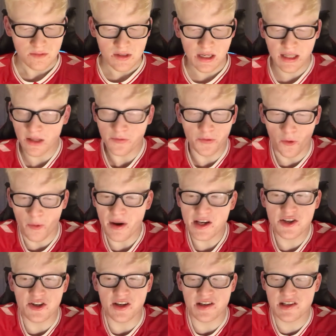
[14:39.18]
And the
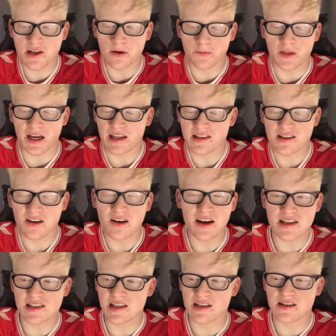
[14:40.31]
formation itself, that entire
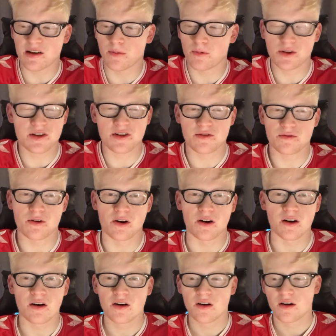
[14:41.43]
setup was just wrong.
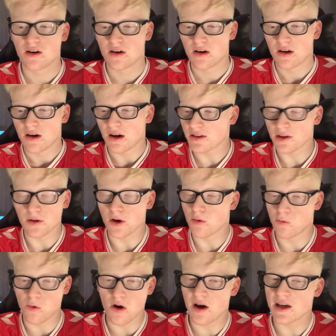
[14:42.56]
I don't know
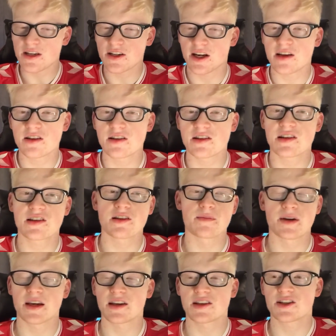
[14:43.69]
why he changed the system
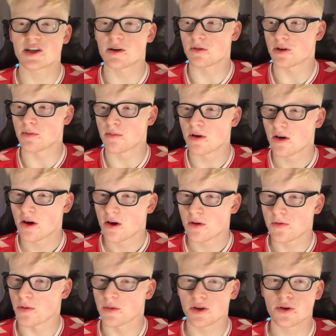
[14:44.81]
against Cheltenham
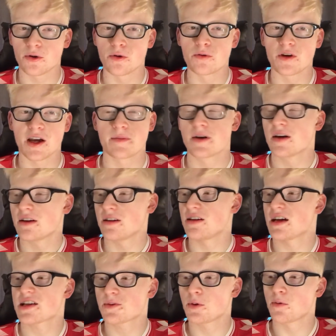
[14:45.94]
from the Crew game.
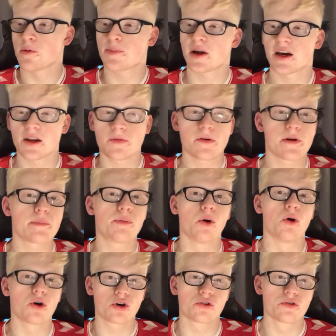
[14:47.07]
Yes, we were playing a very
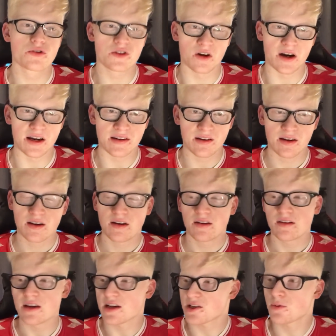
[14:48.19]
poor Crew side.
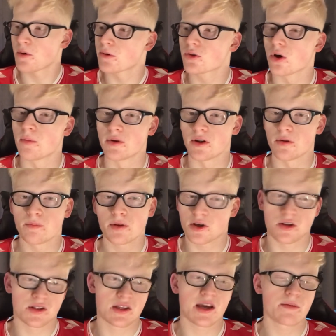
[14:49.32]
Yes, we were dominant
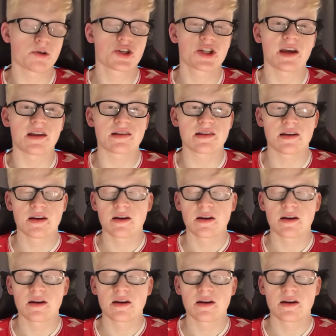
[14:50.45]
because they were shit.